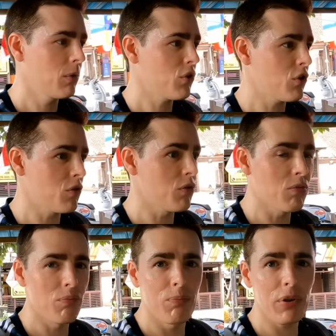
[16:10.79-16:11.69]
which is
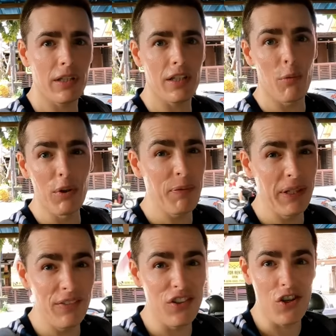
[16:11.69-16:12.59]
pretty dear. It would have
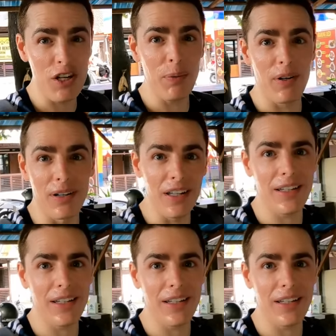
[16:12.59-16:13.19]
been even cheaper